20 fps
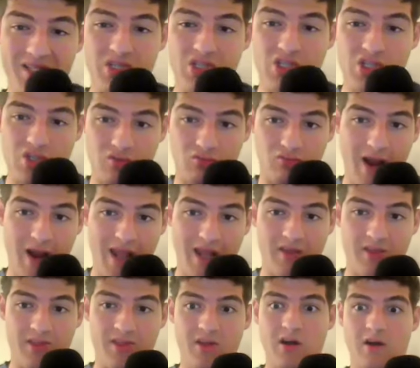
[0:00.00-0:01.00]
the
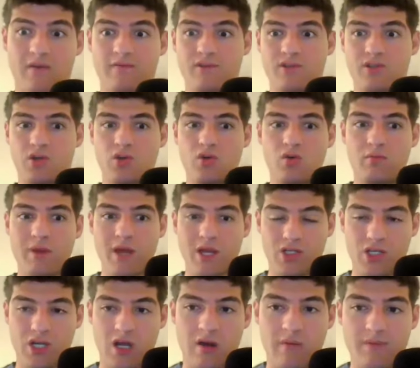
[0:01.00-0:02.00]
strength of two
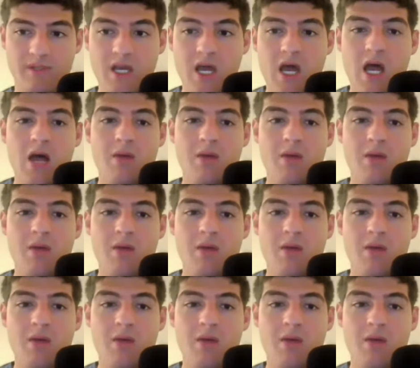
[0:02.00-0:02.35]
bishops.